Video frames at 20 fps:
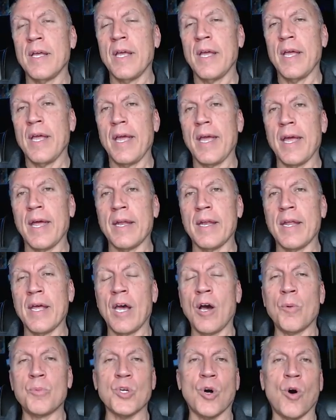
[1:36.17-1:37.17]
and
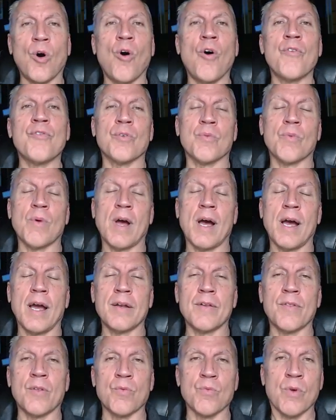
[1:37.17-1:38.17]
helps
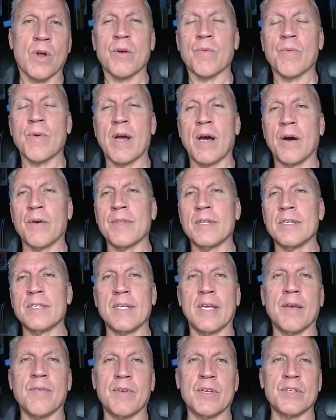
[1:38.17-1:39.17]
override the runaround the
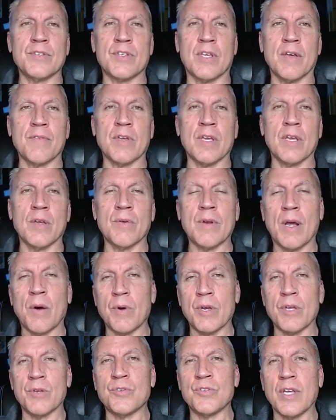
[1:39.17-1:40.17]
DMV is giving you. Now,
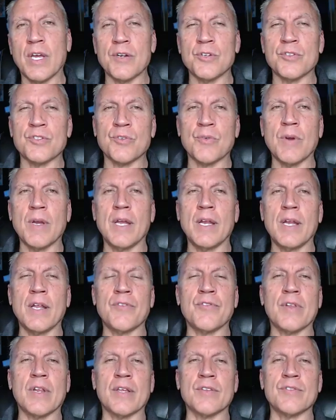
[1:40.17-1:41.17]
what you see on the screen
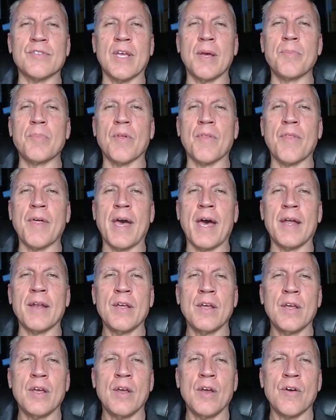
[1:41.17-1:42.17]
is an example of that
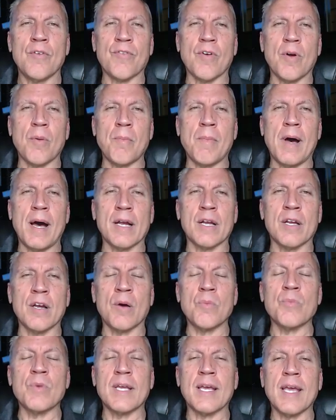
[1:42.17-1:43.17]
from
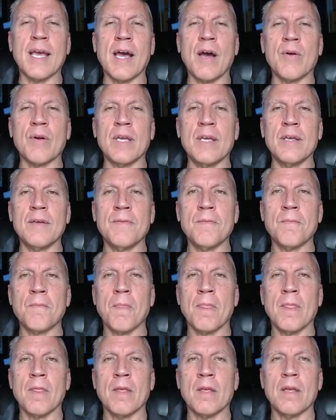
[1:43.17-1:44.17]
Montgomery County,
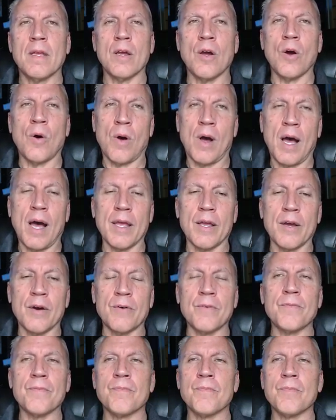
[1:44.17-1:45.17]

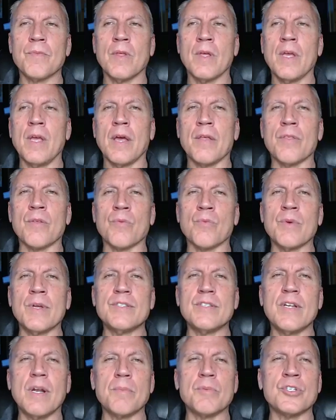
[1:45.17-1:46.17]
Ohio. And the
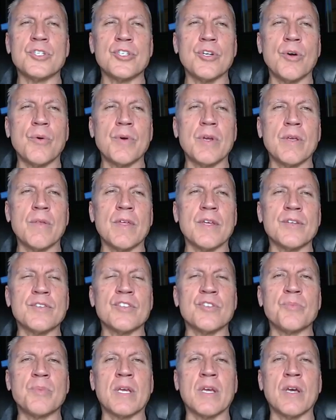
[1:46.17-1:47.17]
reason I'm showing you this
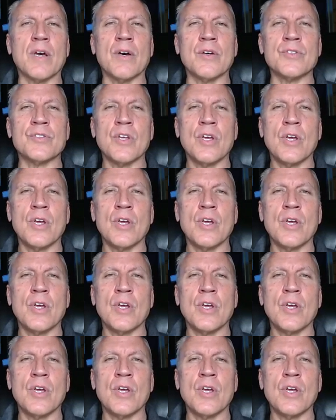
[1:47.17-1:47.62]
is because